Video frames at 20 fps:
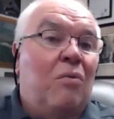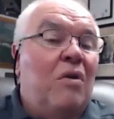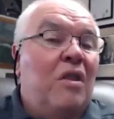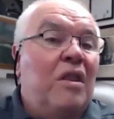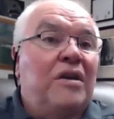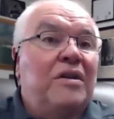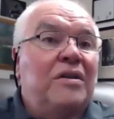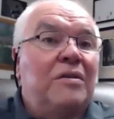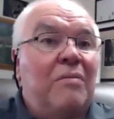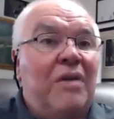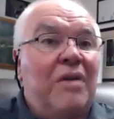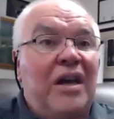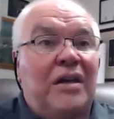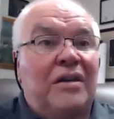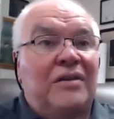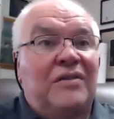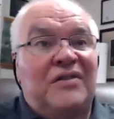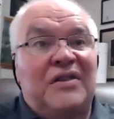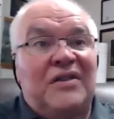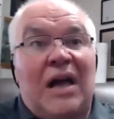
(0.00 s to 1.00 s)
willing to
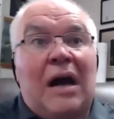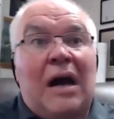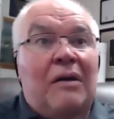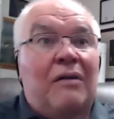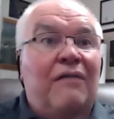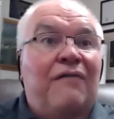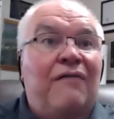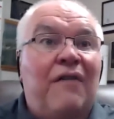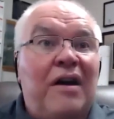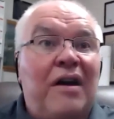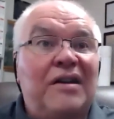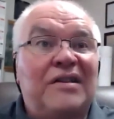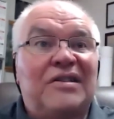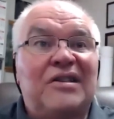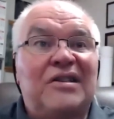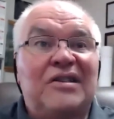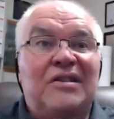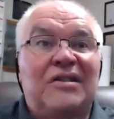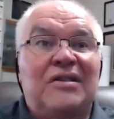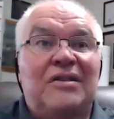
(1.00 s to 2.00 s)
make
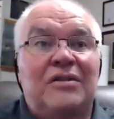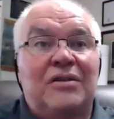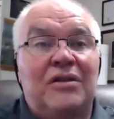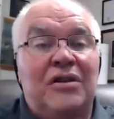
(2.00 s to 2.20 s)
sacrifices